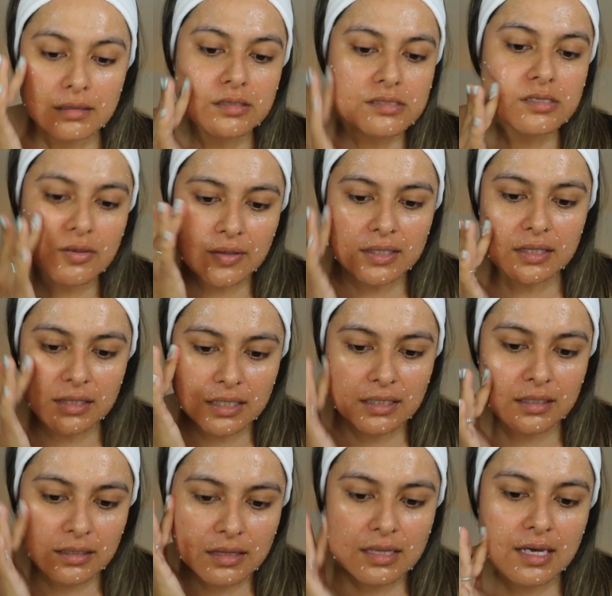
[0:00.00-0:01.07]
So I
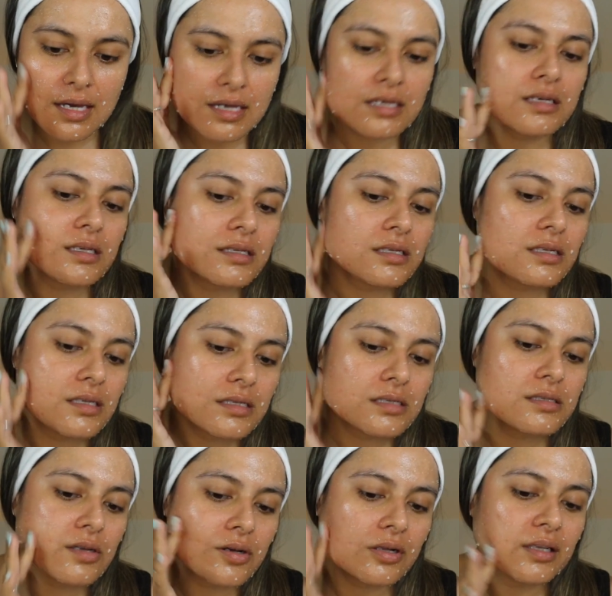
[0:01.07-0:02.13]
think that
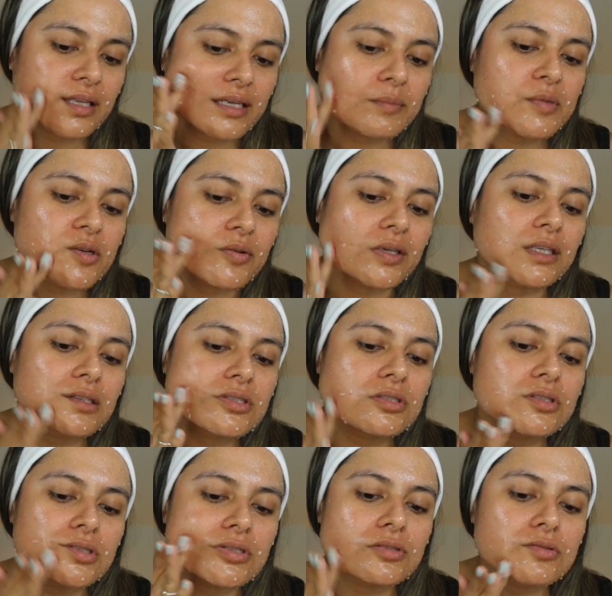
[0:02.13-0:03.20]
is all I'm going
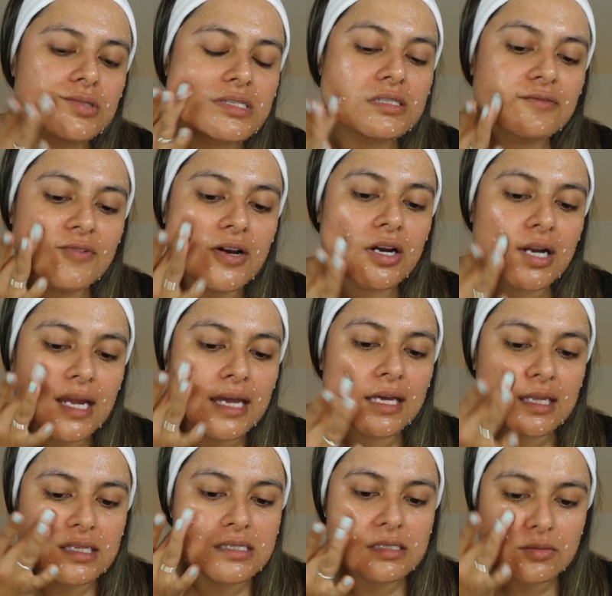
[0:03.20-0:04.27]
to do as far
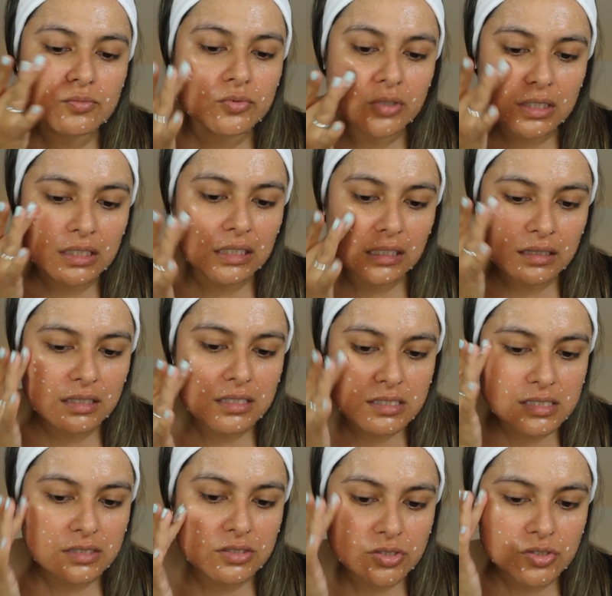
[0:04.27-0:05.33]
as working
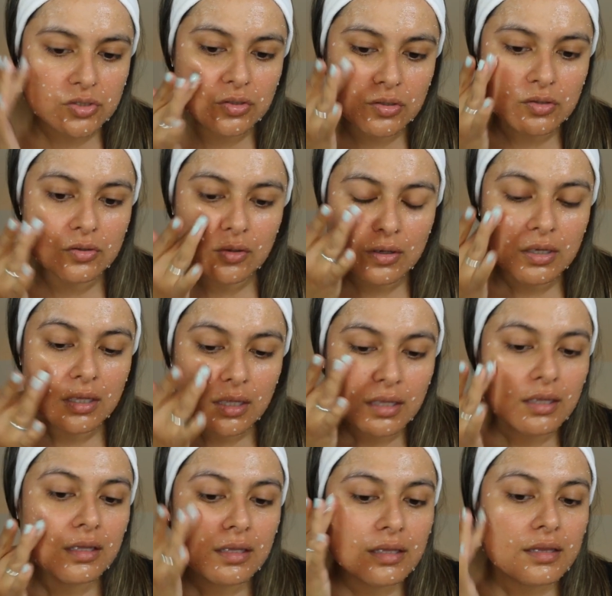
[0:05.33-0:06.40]
this into
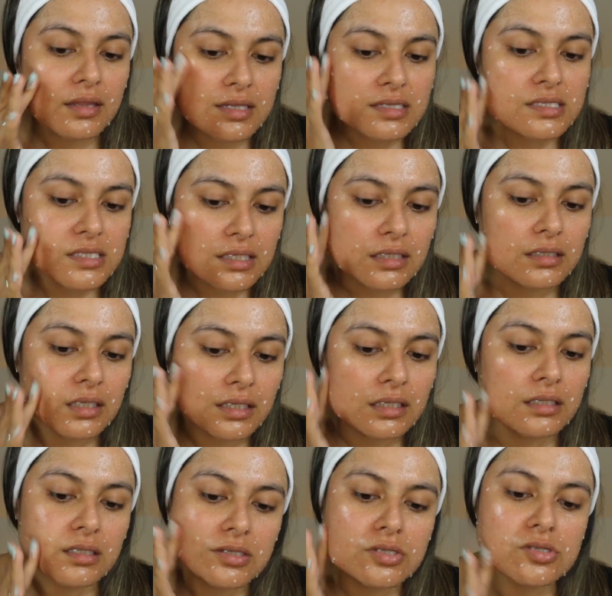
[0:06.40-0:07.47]
the skin
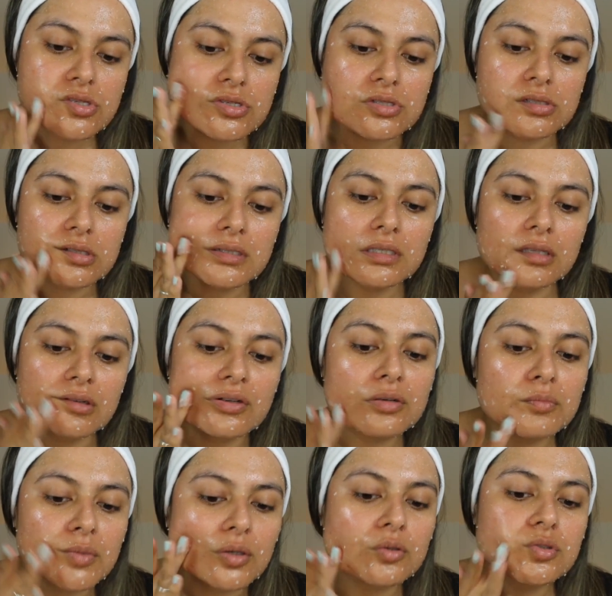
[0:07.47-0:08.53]
in
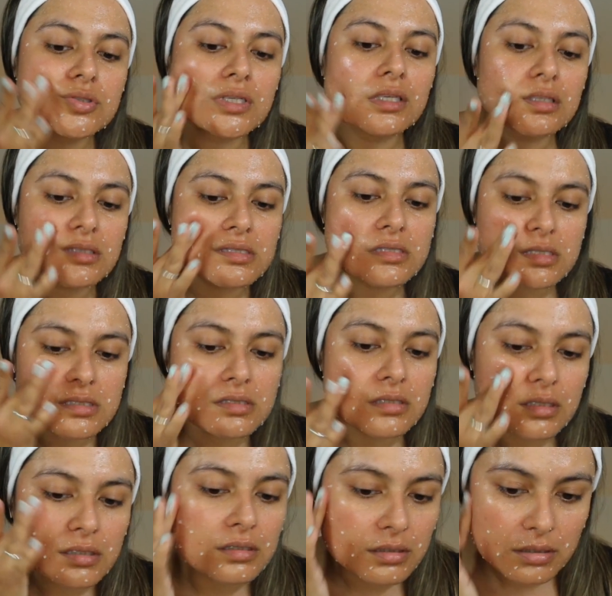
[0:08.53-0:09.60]
circular motions.